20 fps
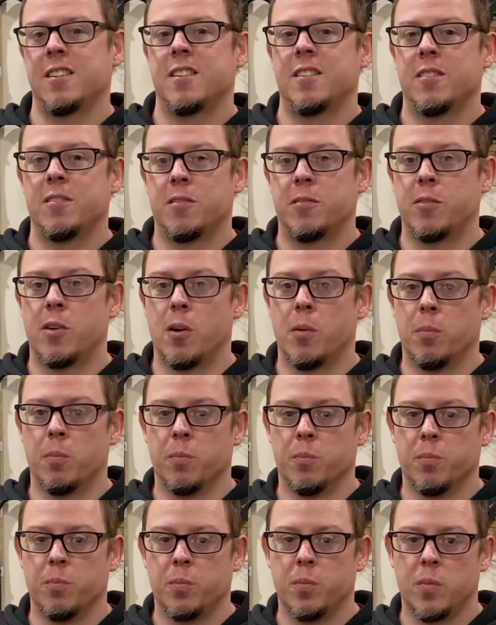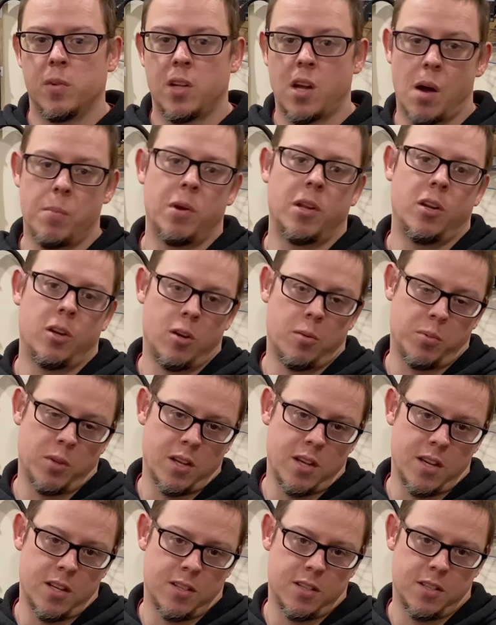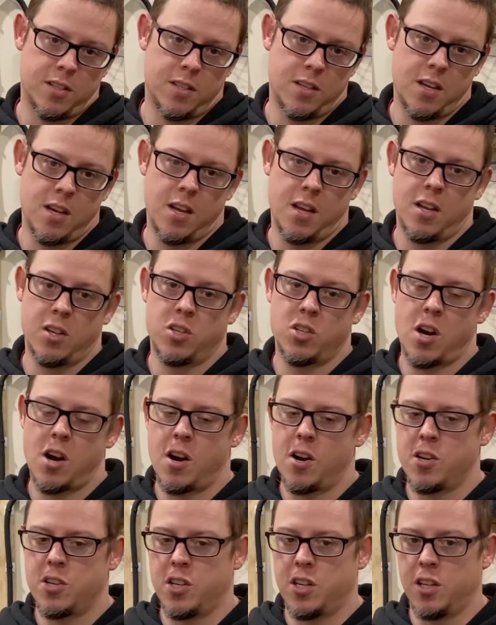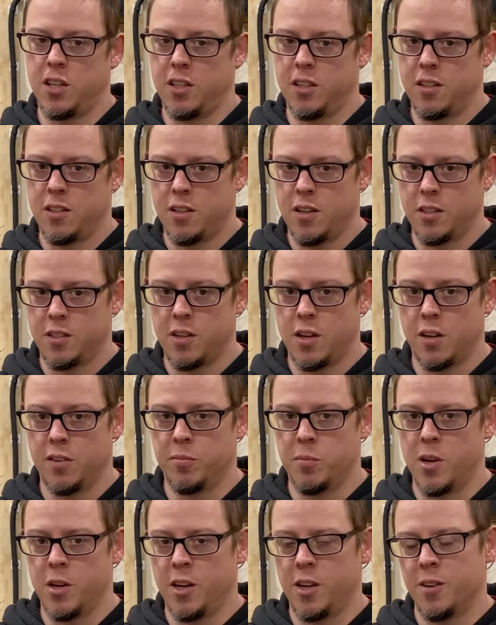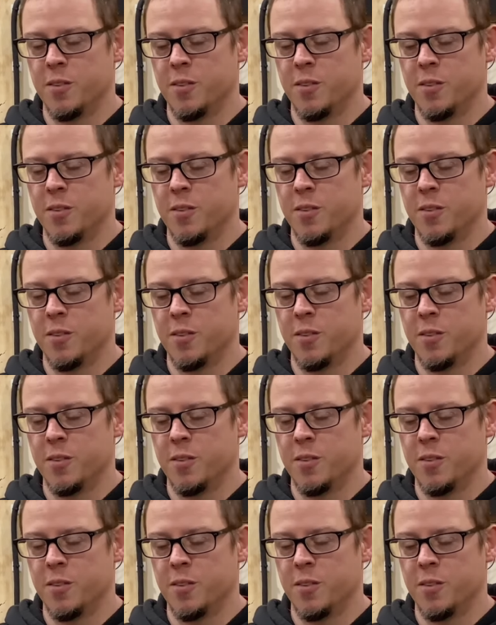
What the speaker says: from coming to your place and charging a ton of money.